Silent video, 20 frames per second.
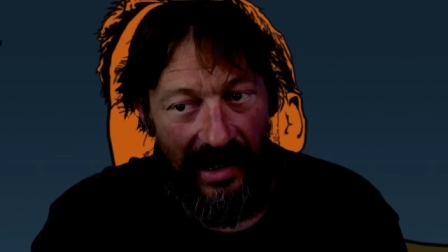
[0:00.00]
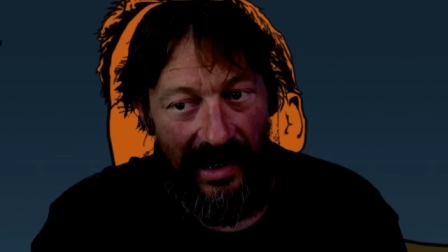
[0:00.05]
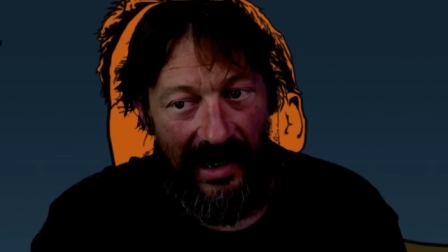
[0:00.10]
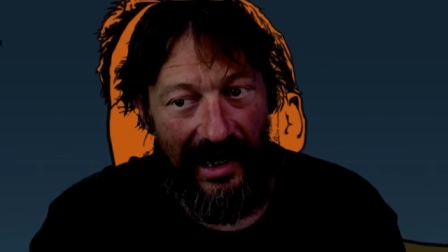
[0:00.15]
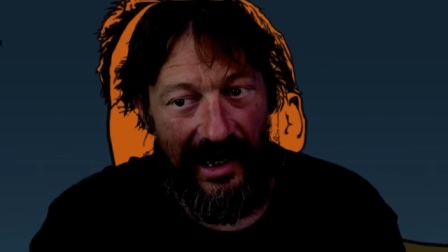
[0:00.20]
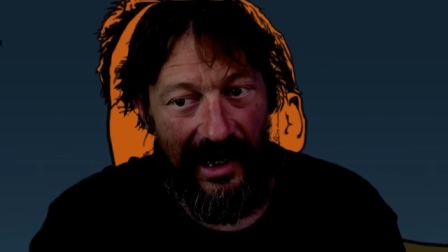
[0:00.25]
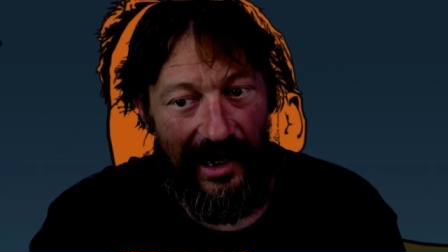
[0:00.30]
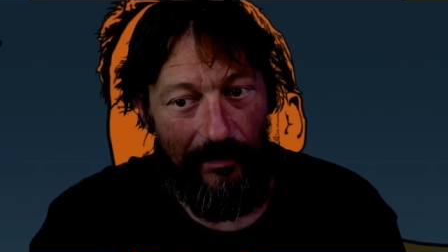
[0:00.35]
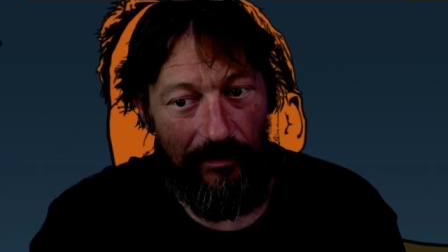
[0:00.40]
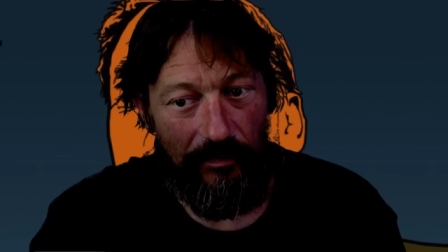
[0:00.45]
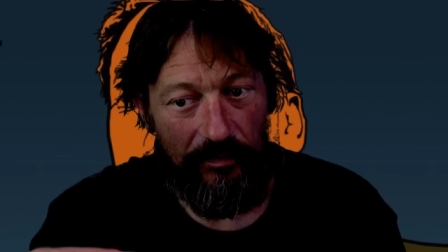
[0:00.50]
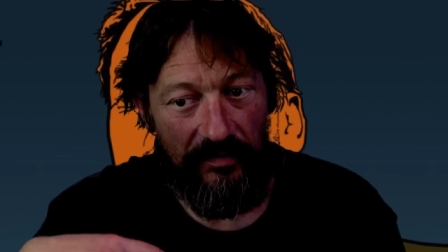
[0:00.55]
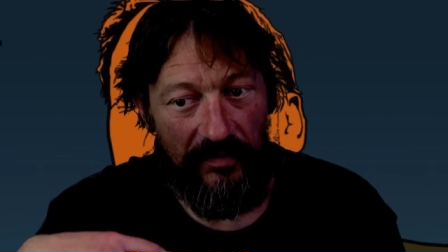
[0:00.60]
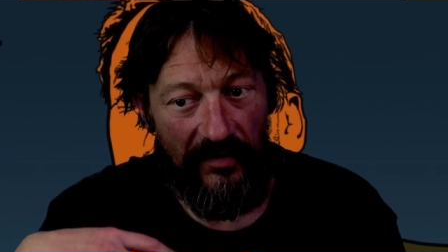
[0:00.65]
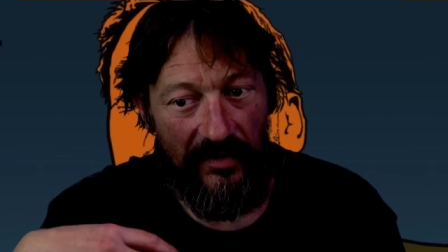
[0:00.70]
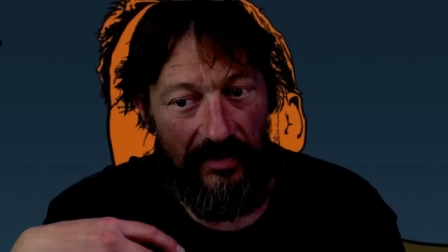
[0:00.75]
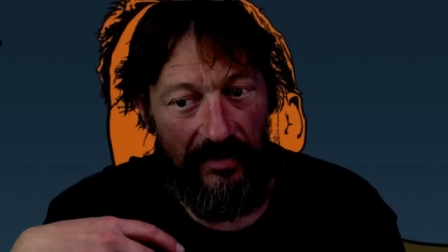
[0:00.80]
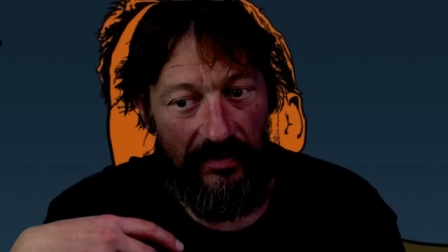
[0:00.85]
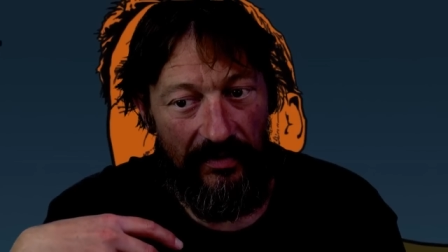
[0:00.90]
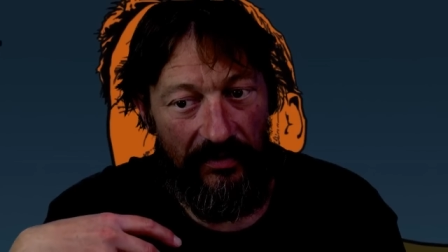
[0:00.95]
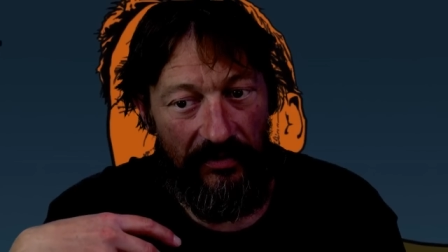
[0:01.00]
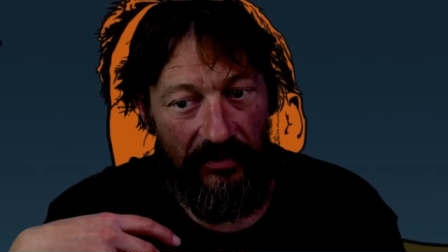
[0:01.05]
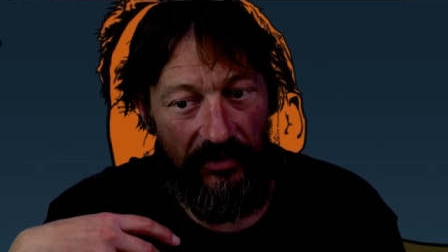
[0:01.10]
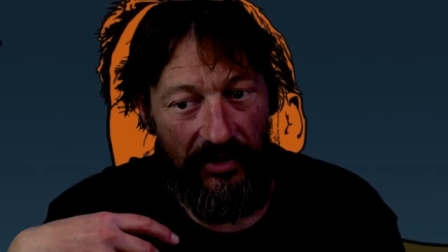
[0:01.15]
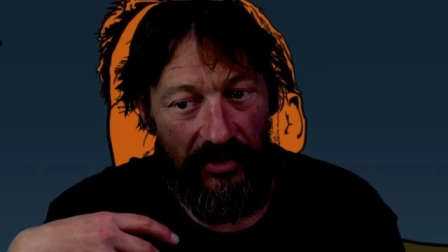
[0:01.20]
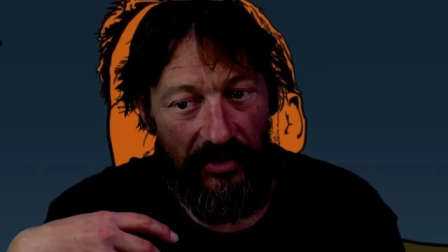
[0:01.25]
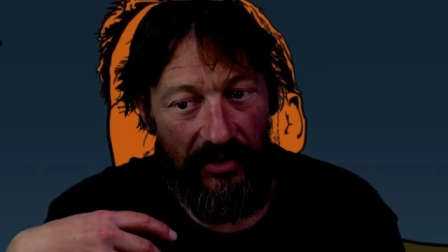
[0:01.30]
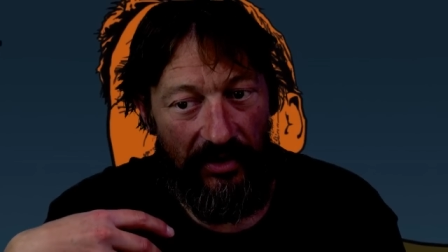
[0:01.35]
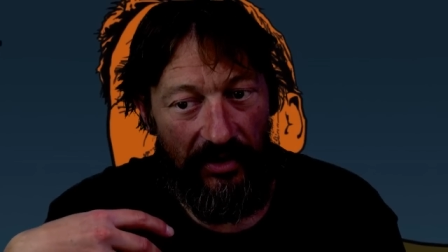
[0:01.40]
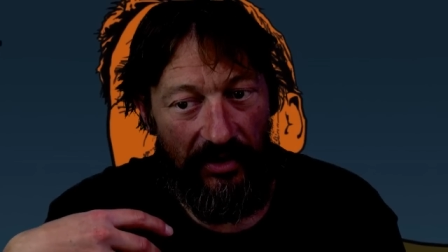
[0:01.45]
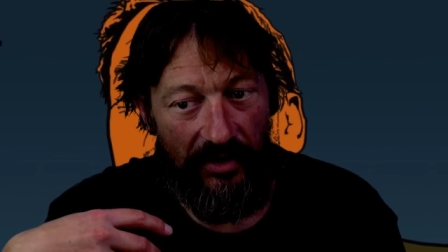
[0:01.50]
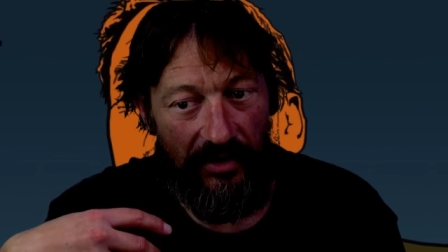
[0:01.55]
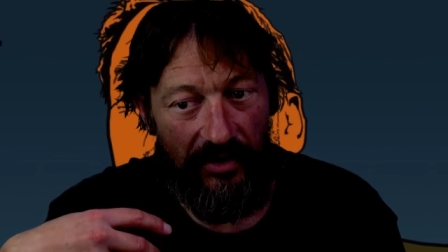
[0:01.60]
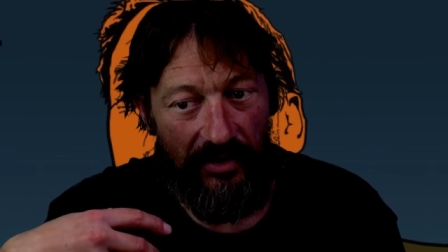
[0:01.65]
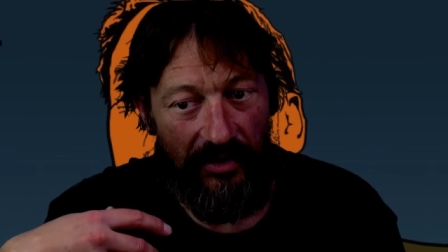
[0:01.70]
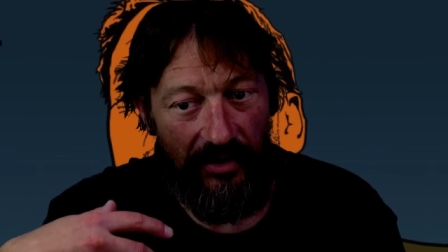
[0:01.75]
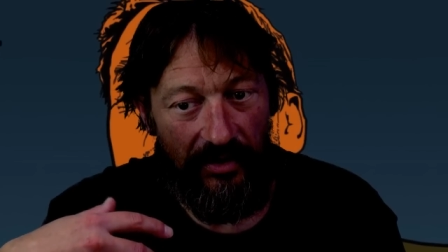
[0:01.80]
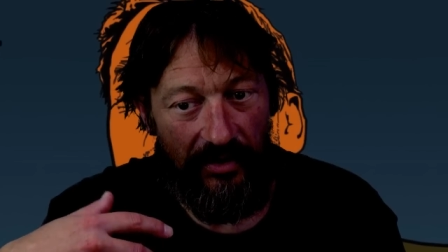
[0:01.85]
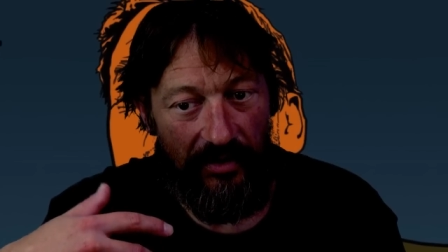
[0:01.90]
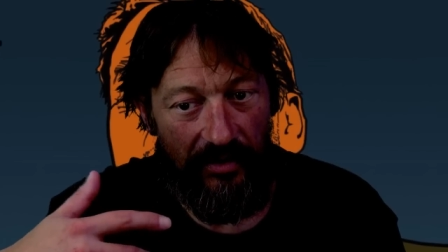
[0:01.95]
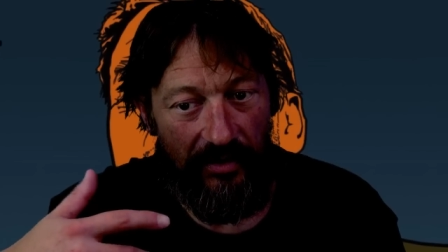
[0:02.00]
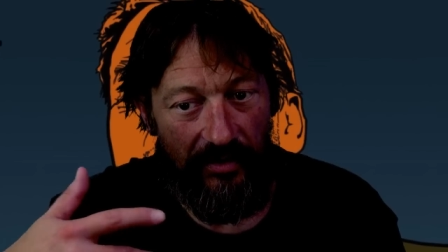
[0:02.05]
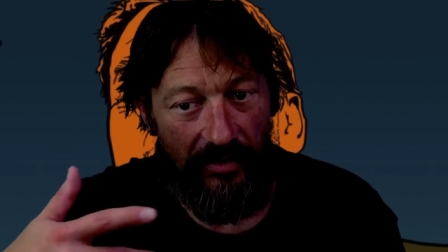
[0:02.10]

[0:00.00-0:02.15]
Um, the